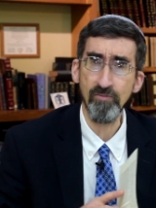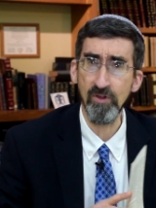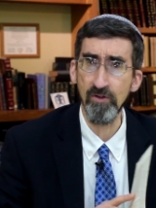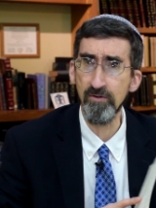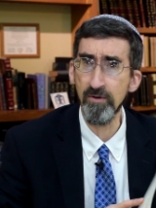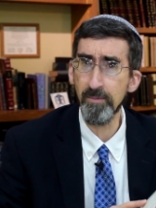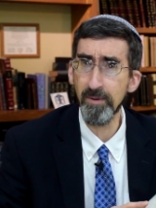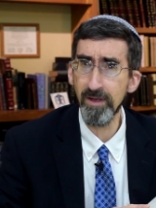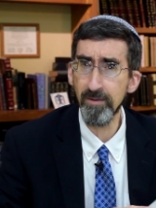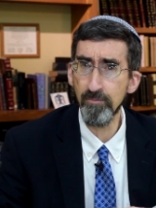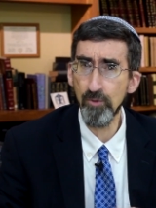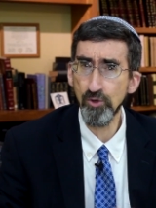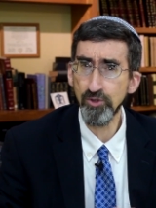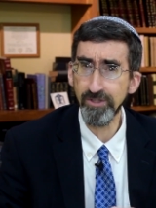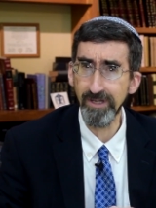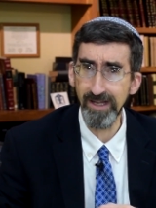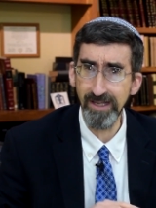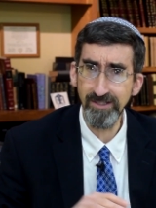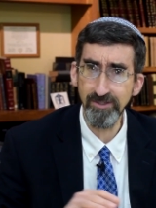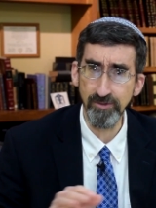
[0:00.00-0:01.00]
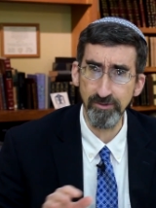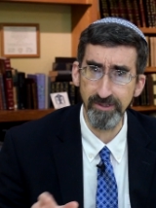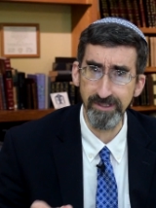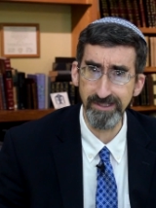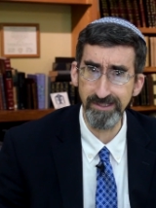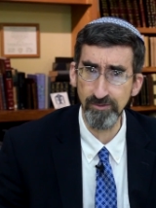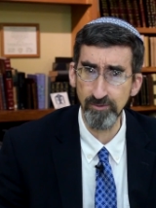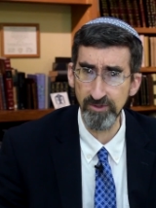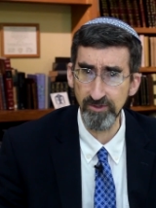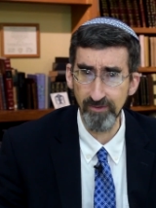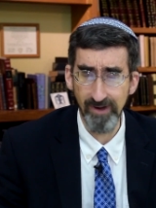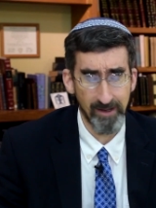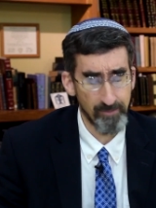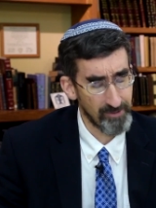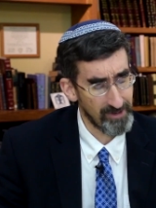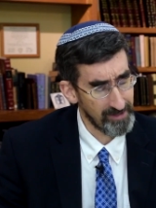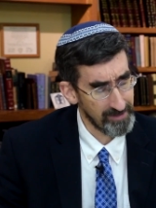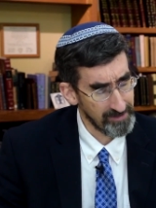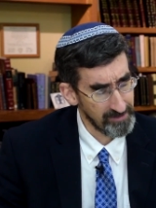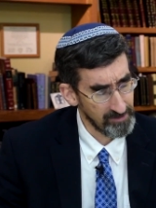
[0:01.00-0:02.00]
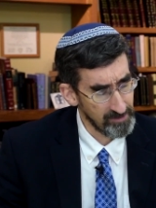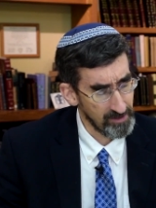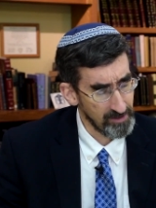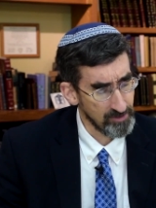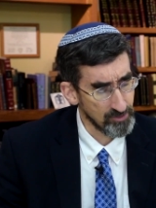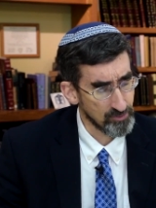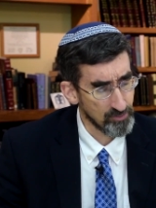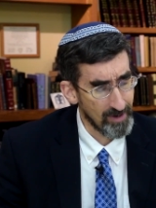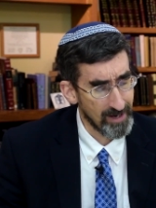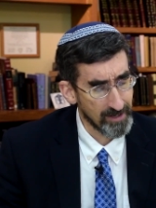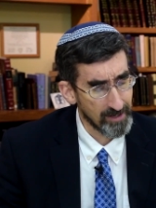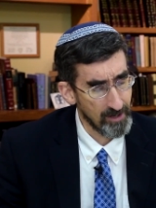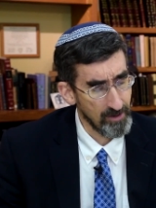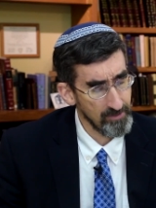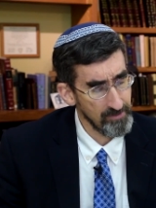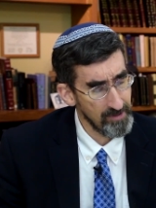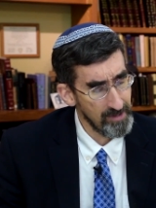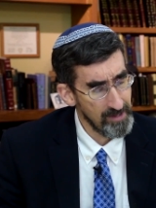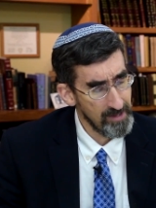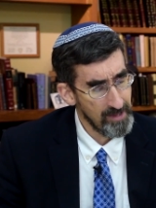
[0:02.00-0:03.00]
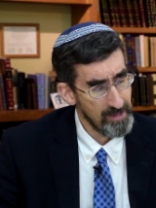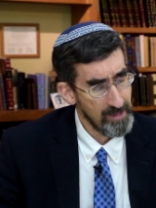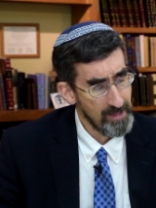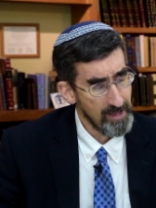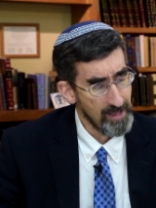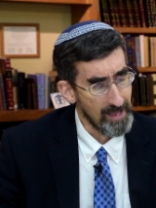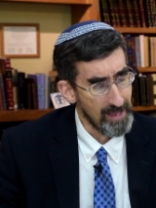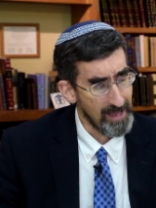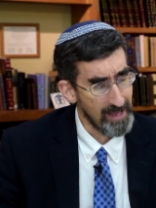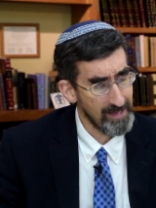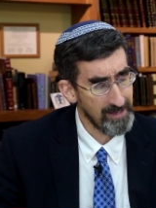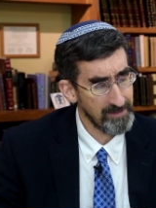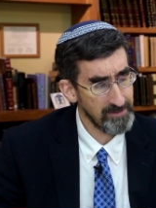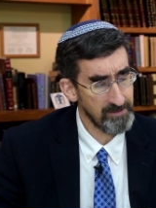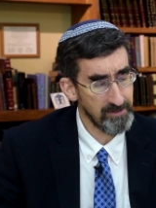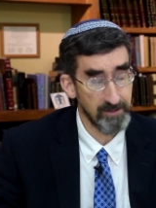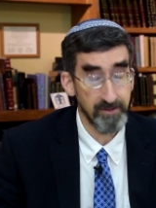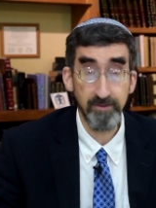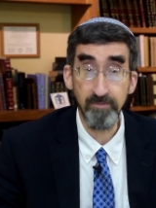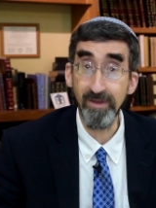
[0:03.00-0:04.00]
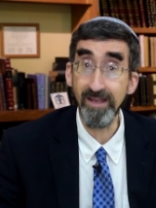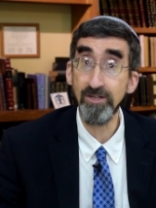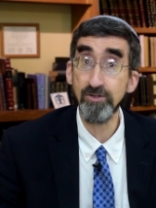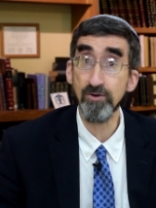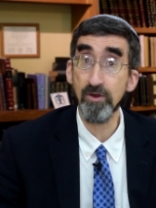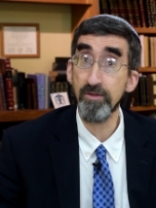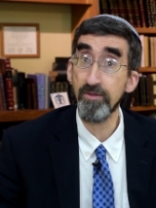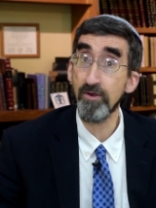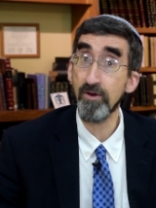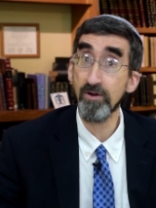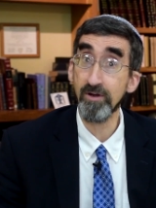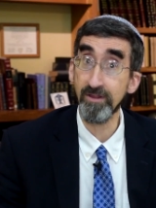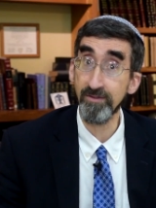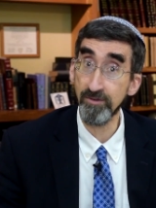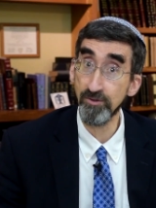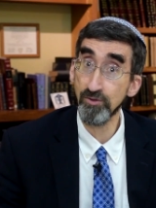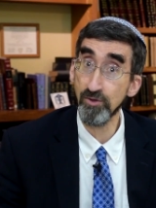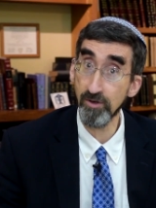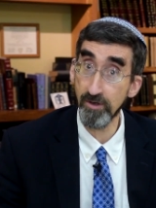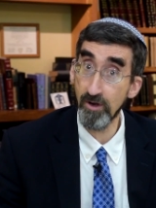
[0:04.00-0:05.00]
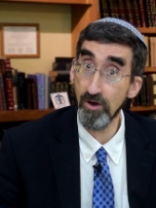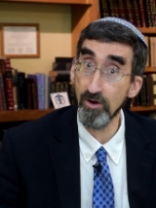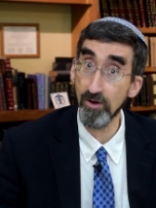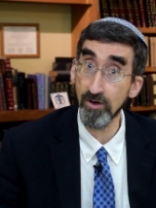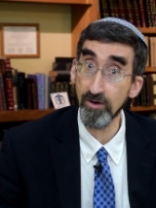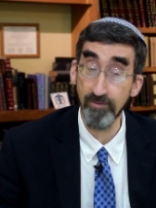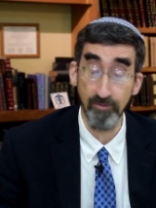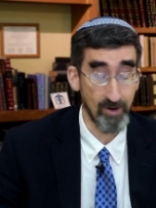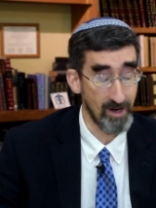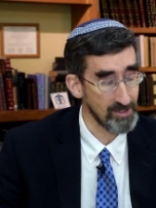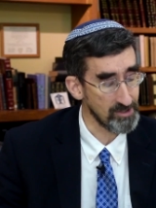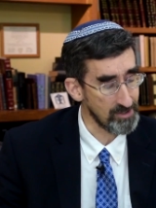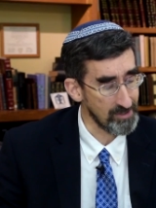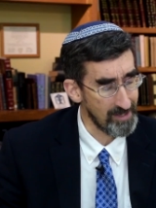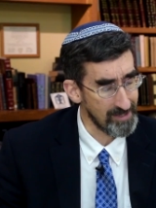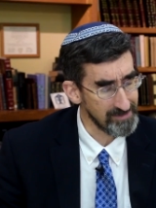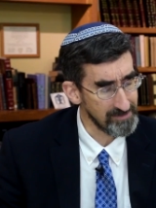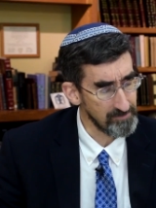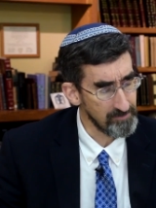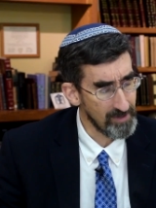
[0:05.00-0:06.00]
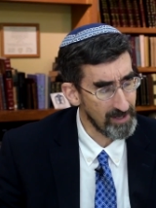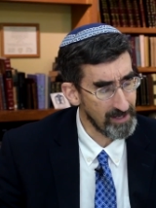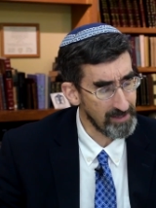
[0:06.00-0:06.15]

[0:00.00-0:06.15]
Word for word: Rabbi Moshe Isserles was a rabbi in Krakow and uh, the major authority in the Shulchan Aruch for Ashkenazim.